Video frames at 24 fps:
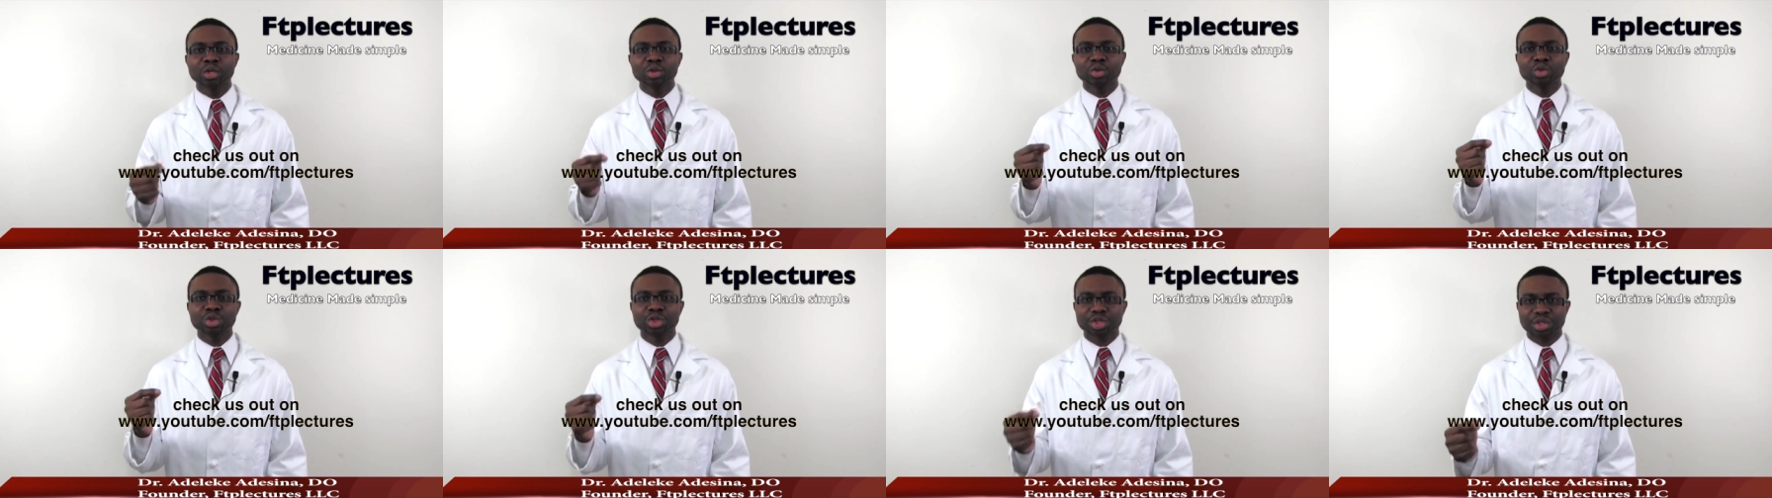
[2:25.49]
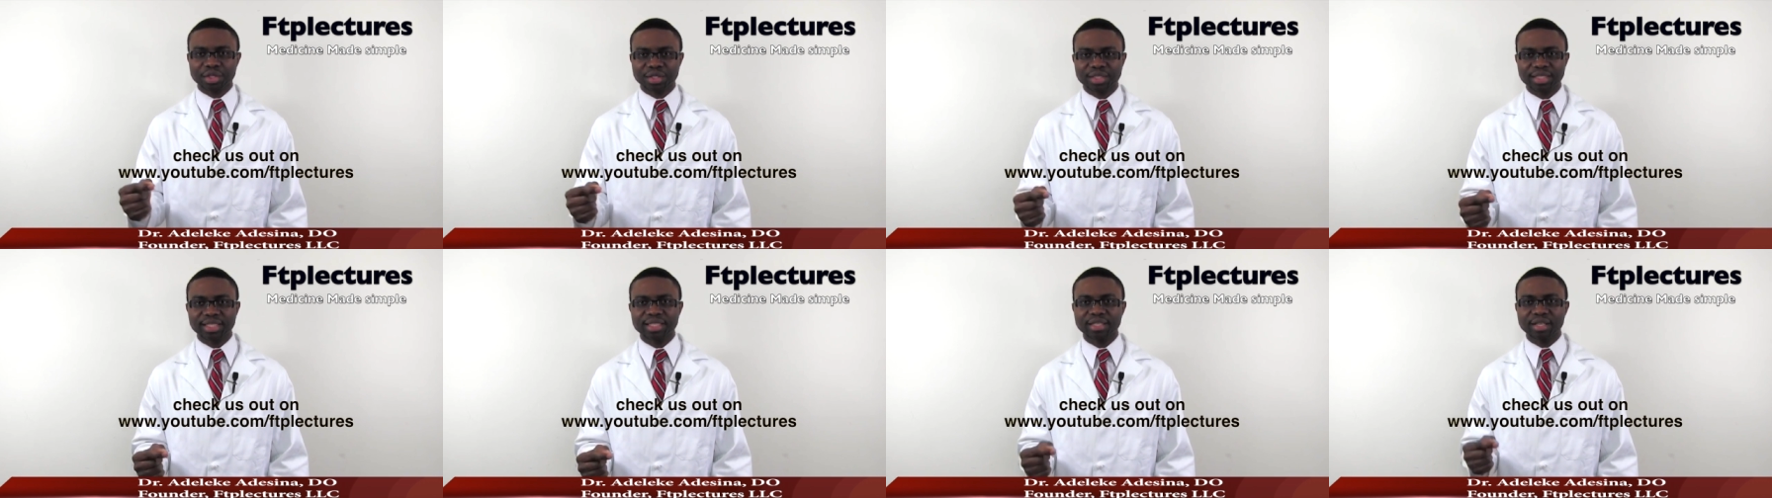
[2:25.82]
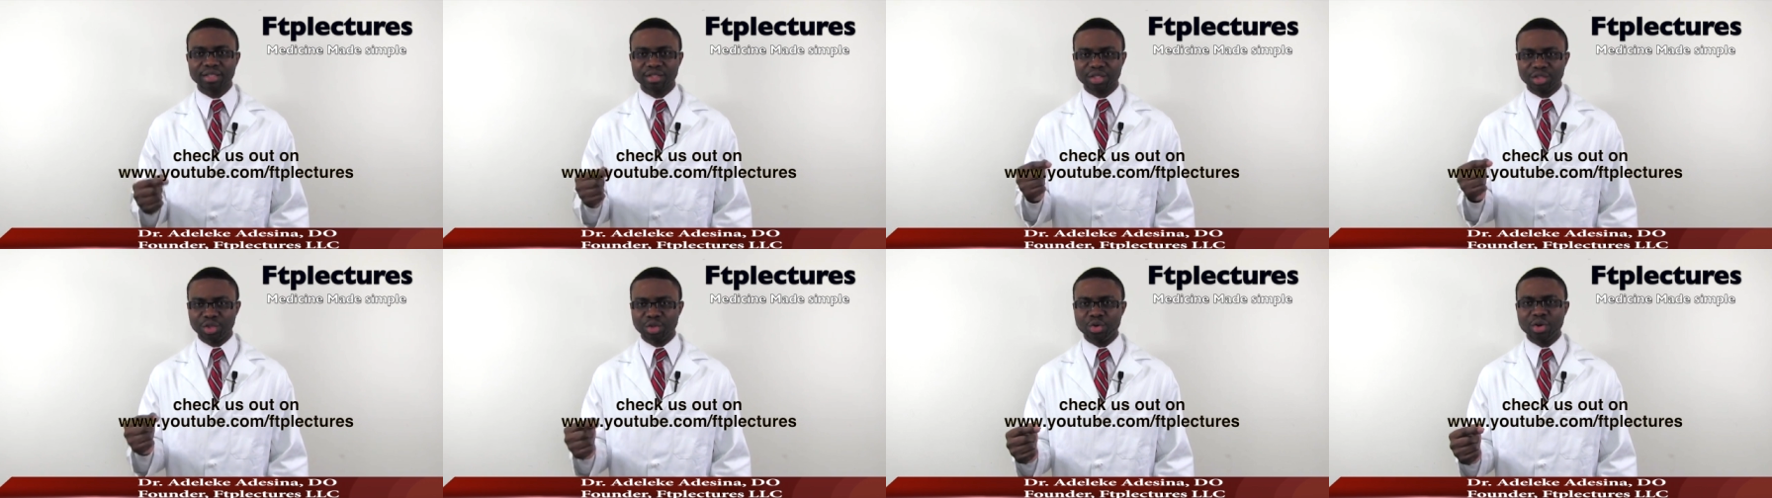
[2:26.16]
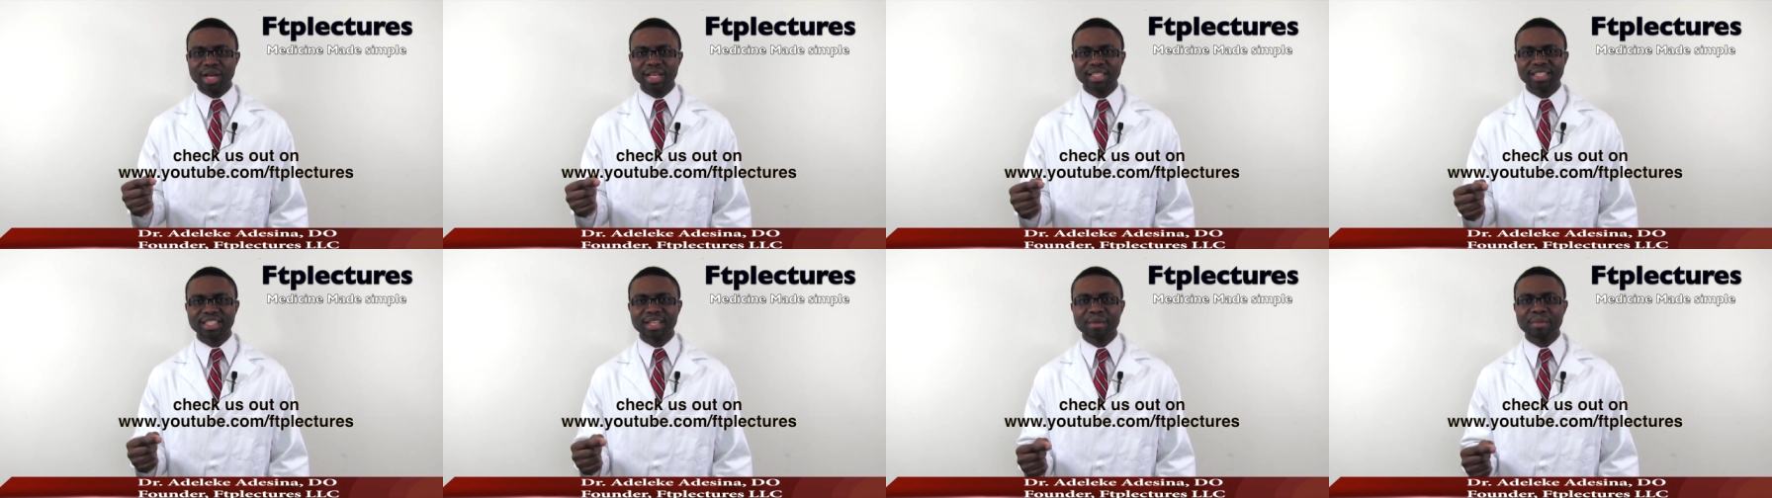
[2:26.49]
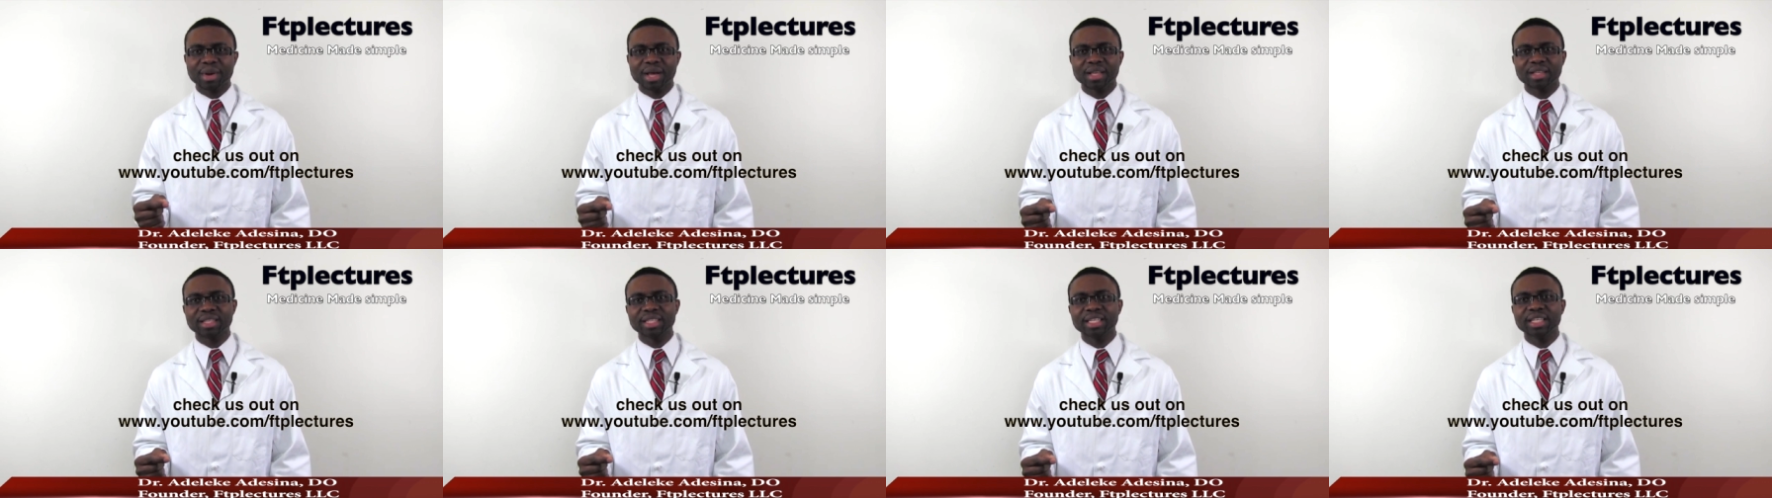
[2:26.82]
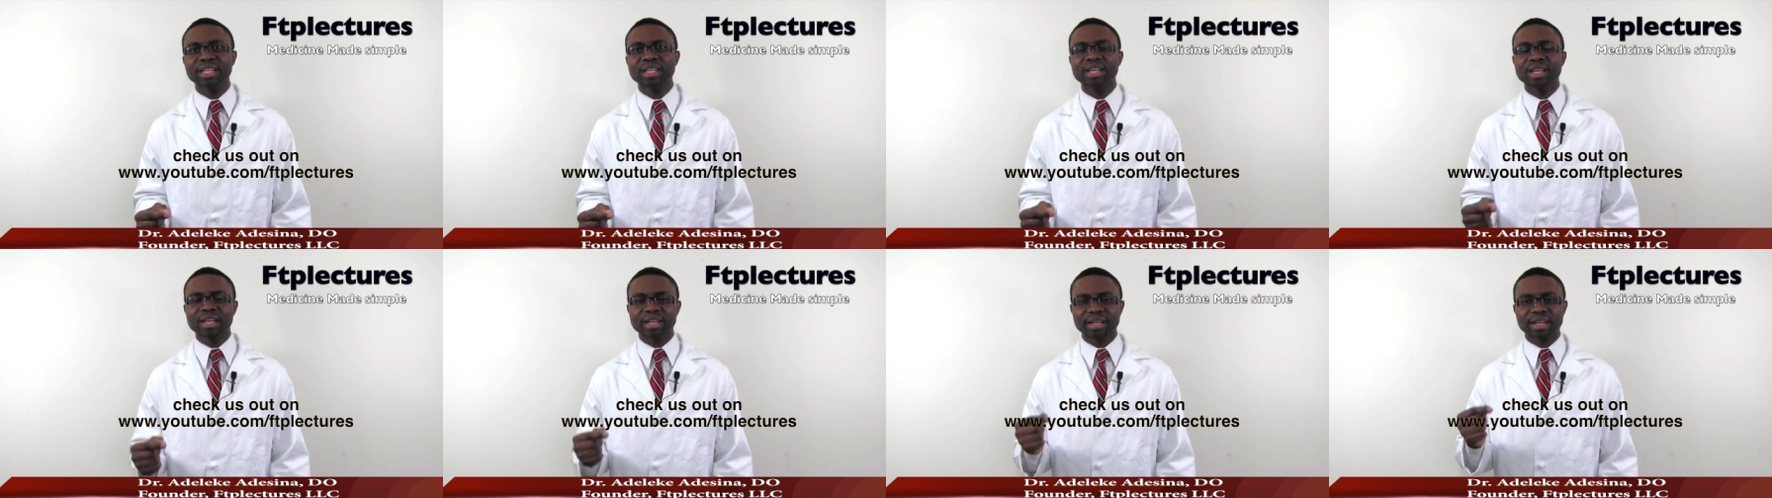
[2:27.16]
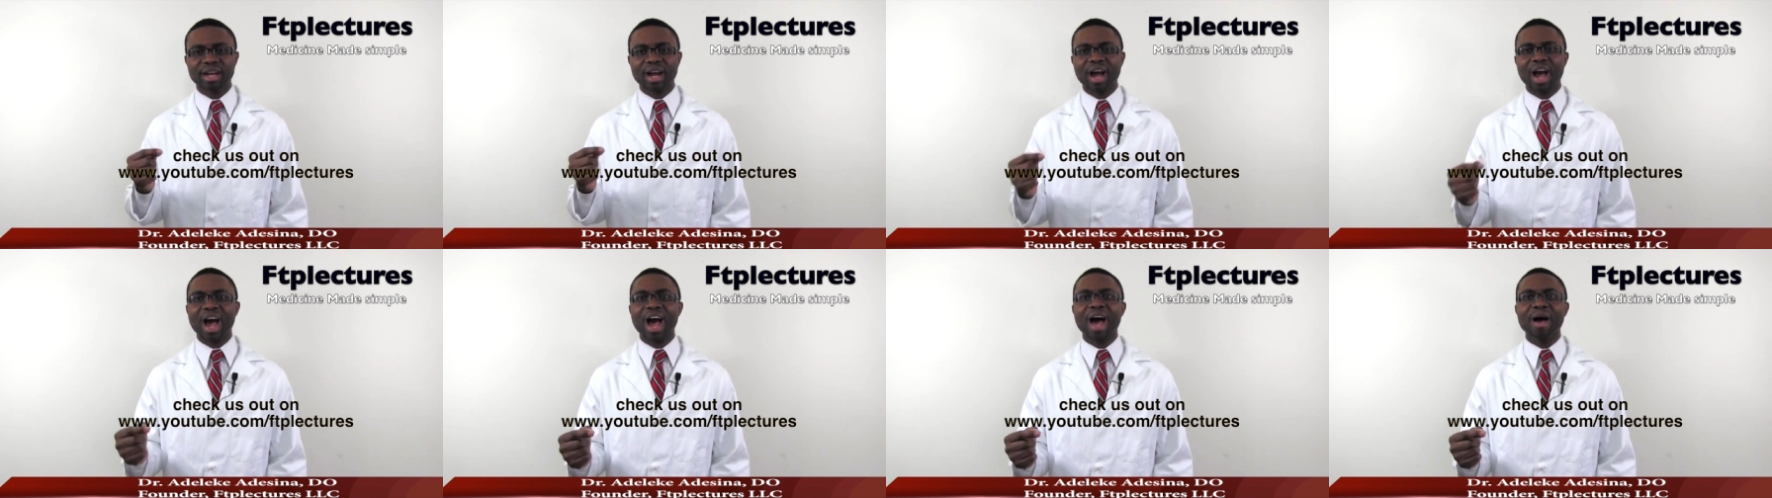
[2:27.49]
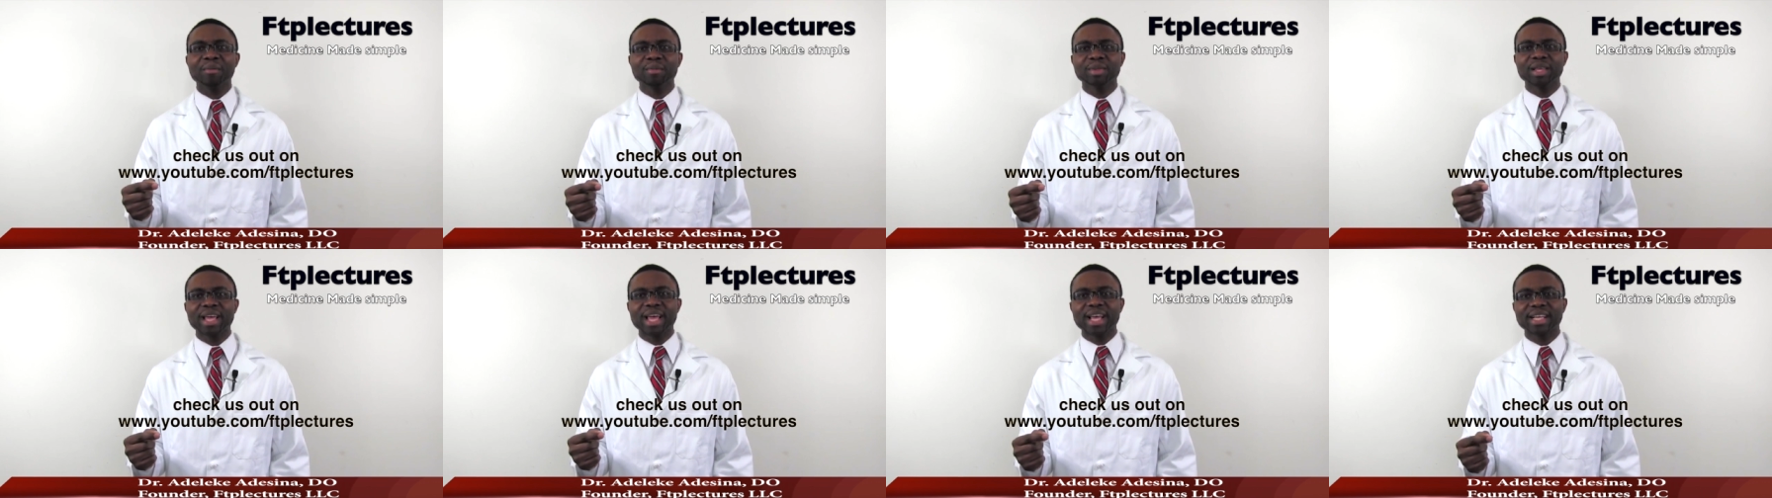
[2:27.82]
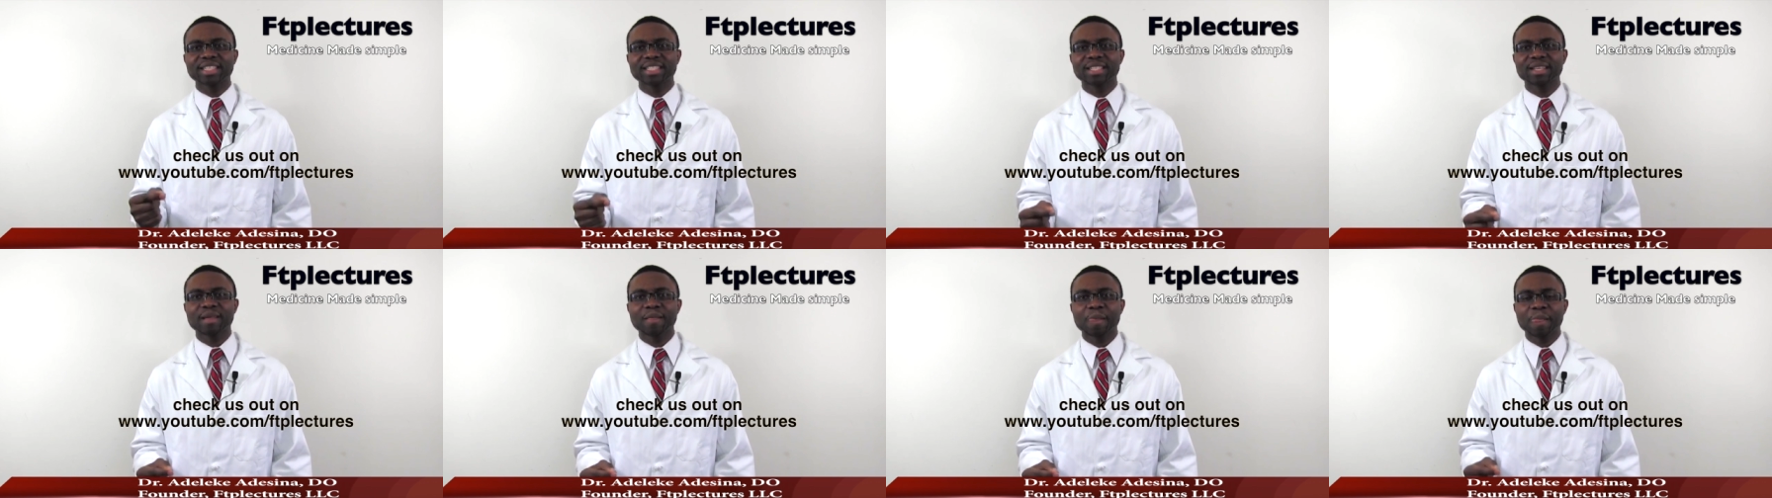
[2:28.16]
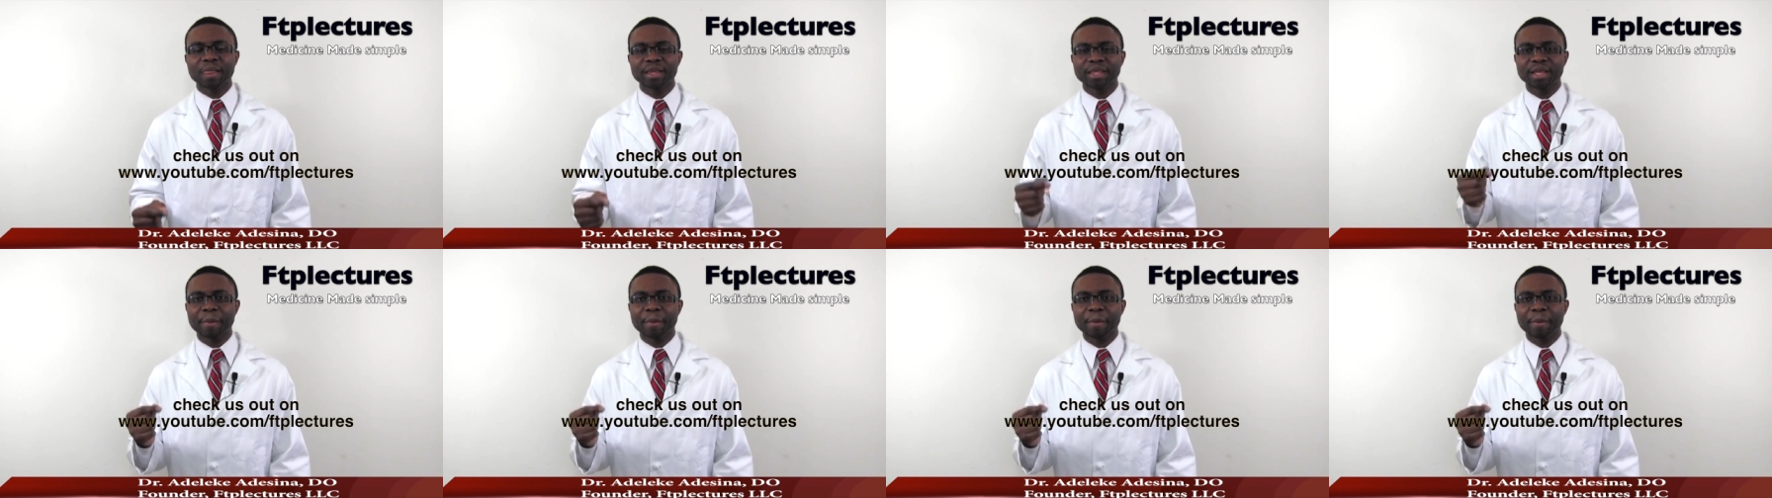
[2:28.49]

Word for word: to succeed on the USMLE, COMLEX,